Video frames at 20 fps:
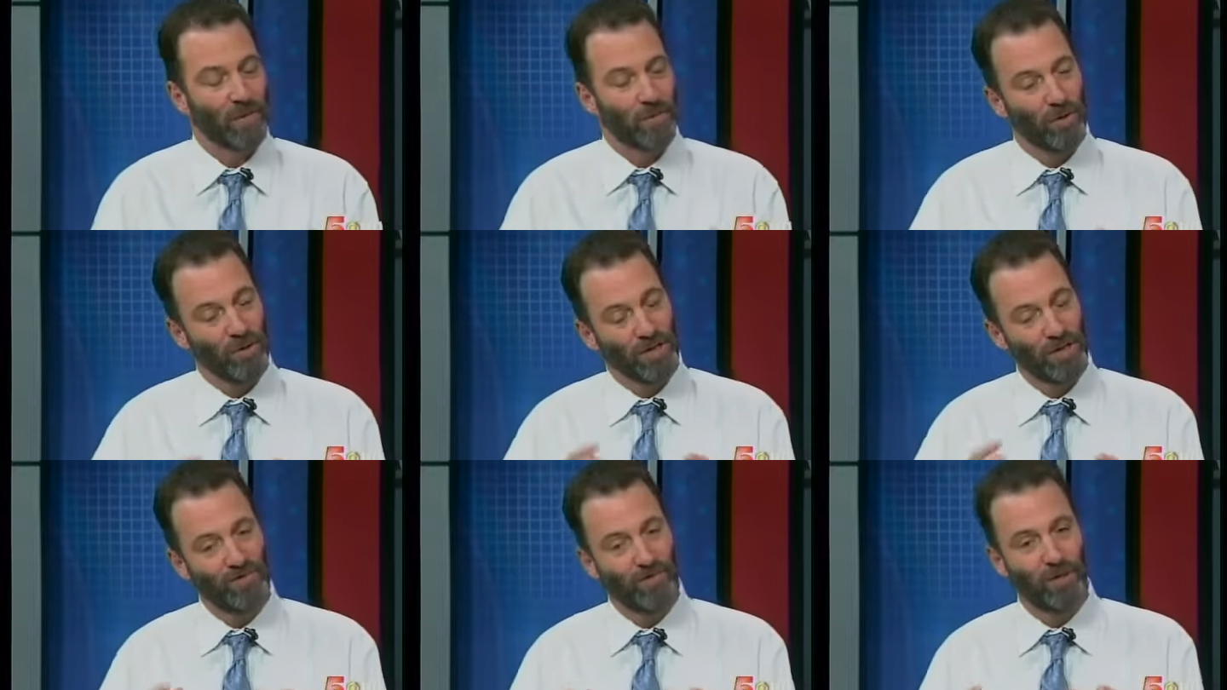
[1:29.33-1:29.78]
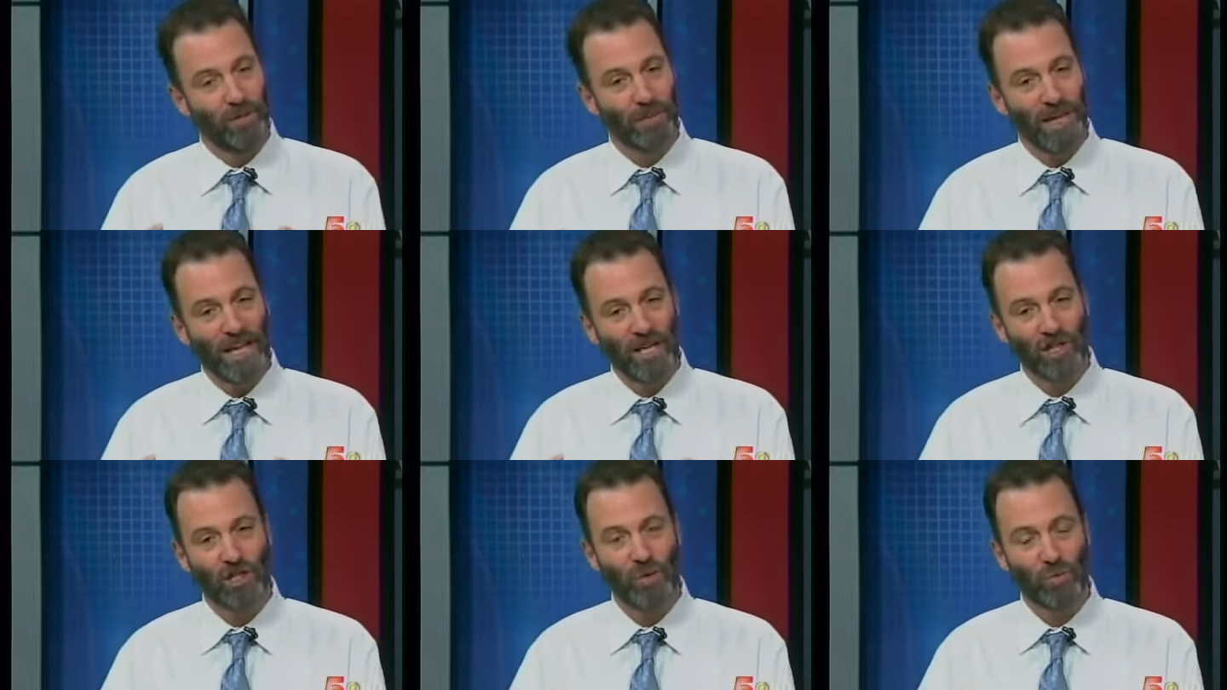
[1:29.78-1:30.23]
Well,
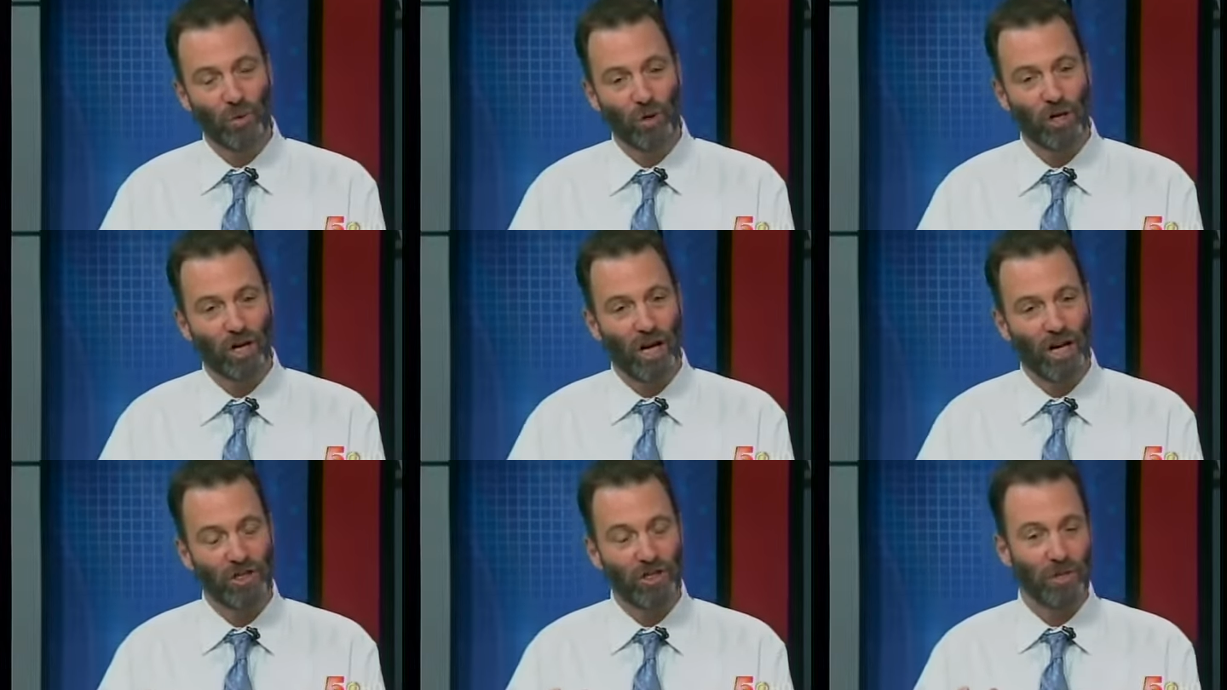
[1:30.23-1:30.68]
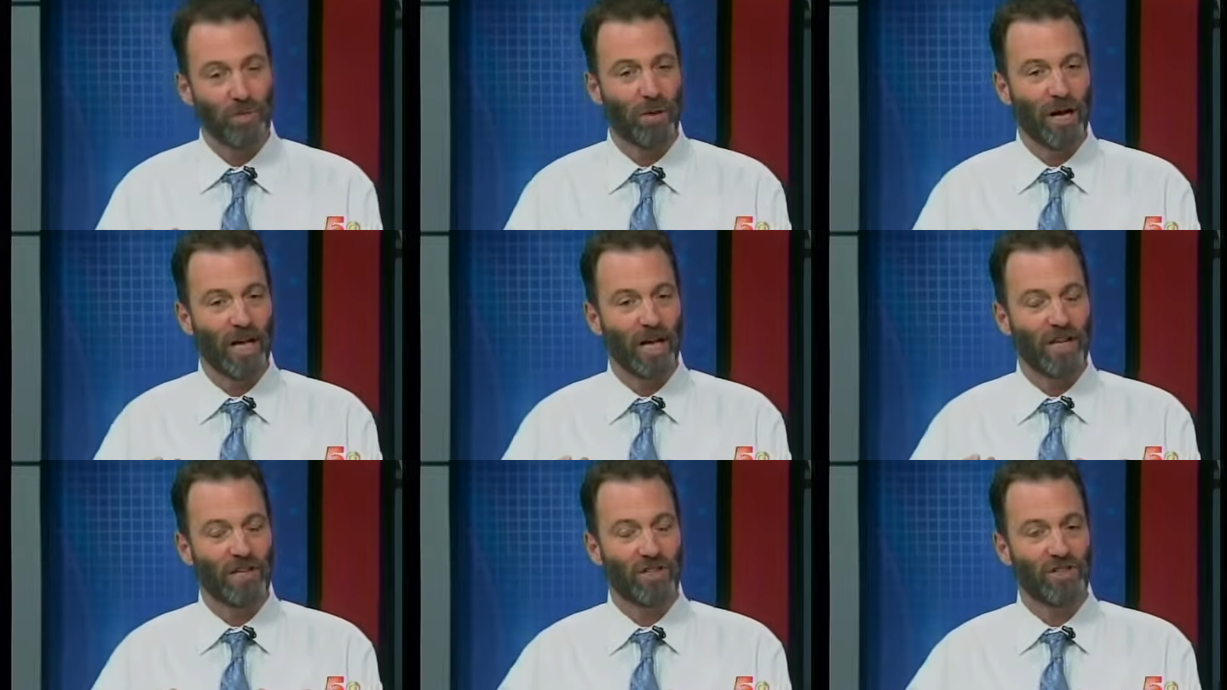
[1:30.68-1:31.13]
inflammation will cause your
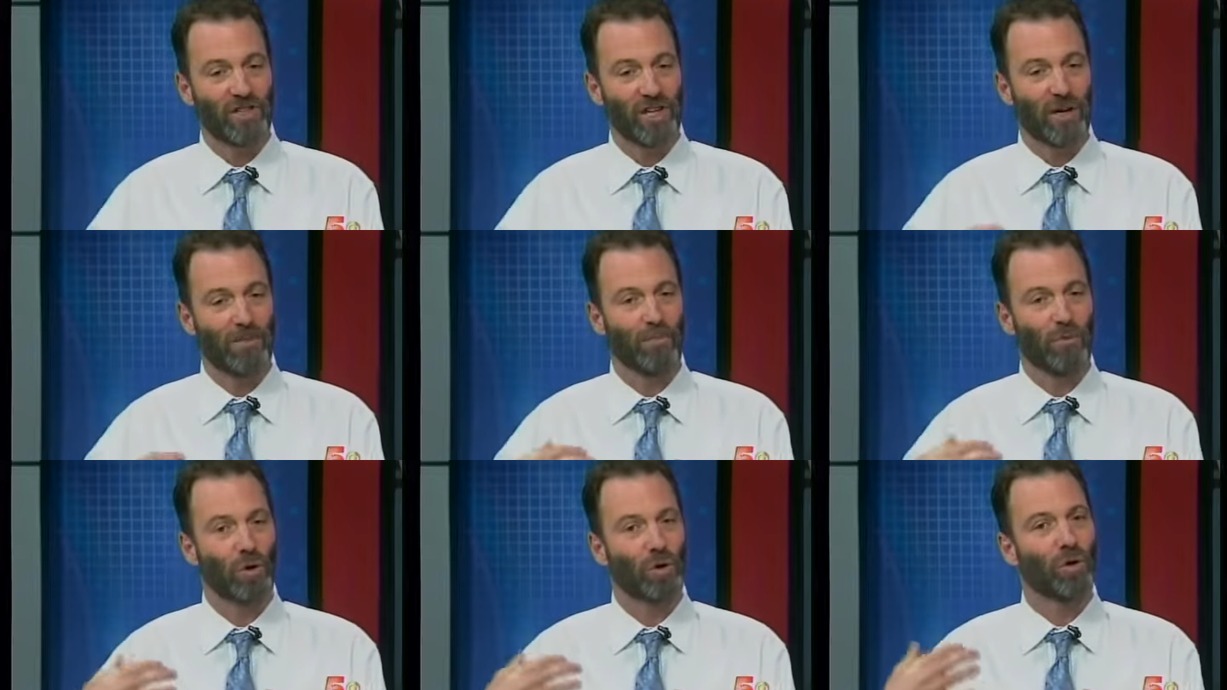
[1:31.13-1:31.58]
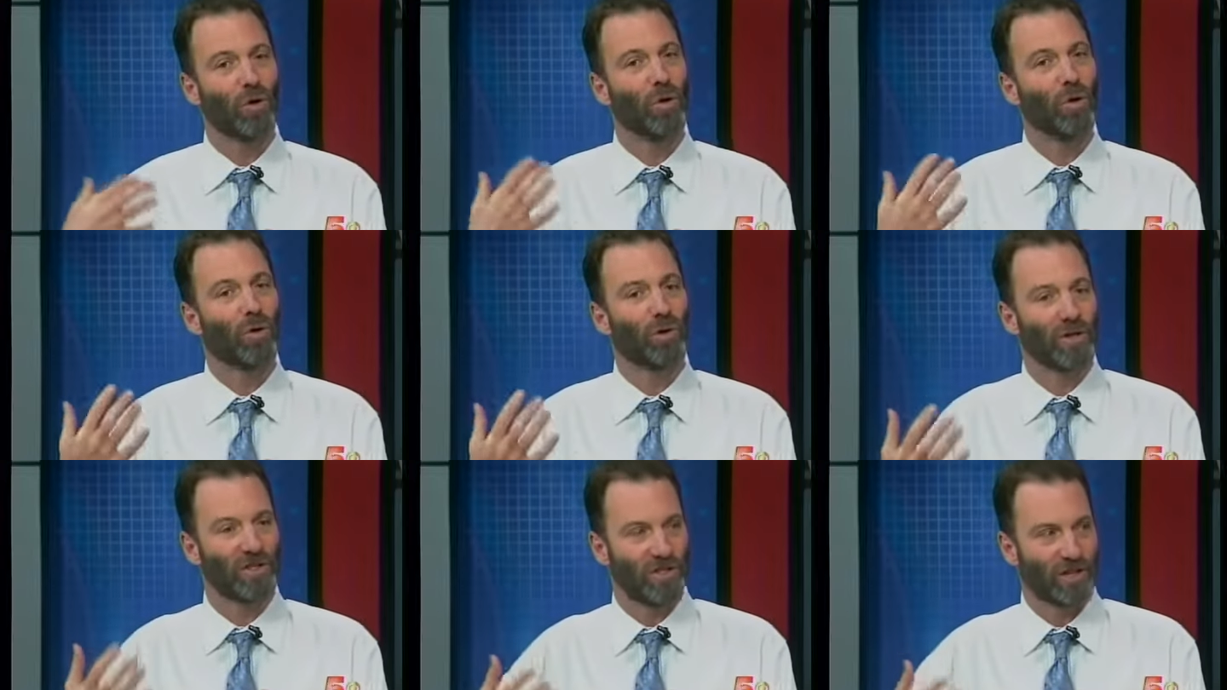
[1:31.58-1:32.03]
body to dump more
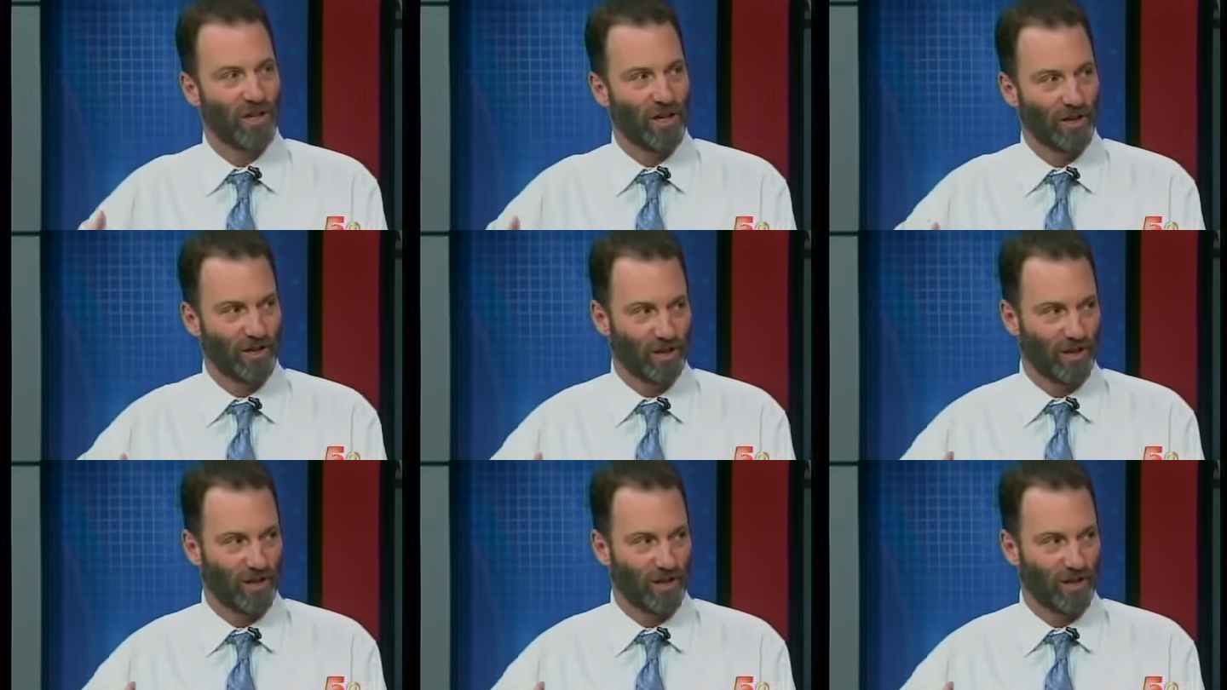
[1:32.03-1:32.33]
cortisol,